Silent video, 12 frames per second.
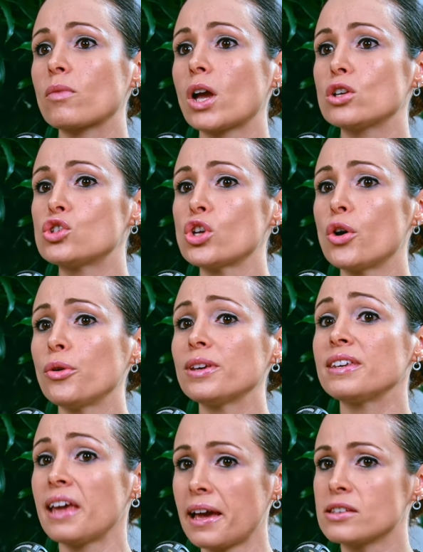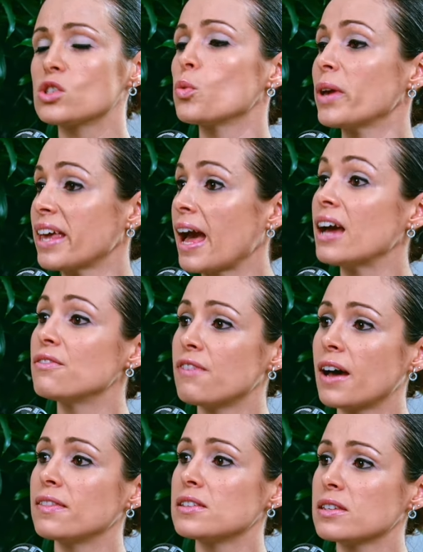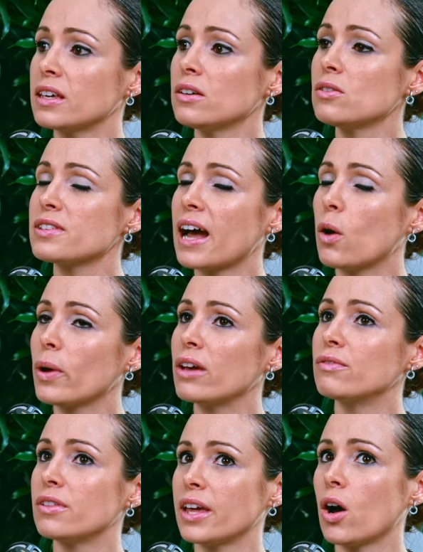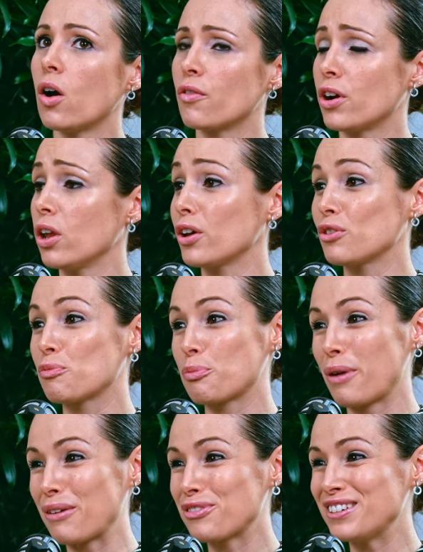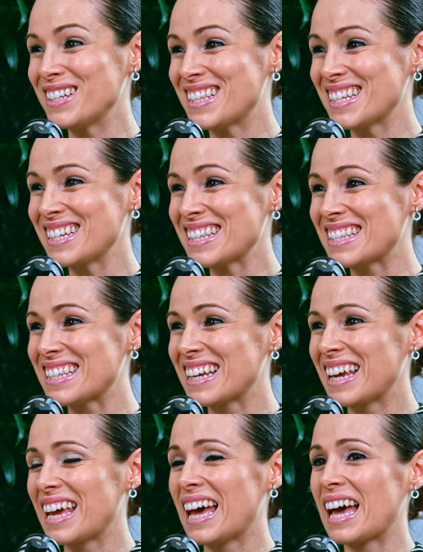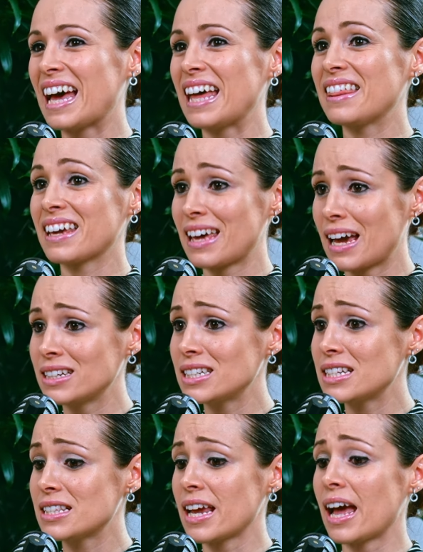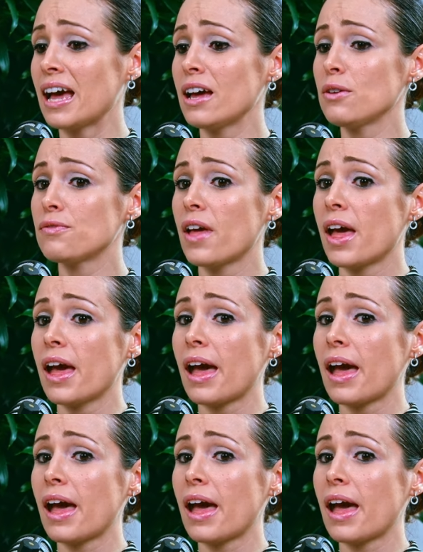So yes, we can find the skills. However, there are a lot of preferences that candidates have.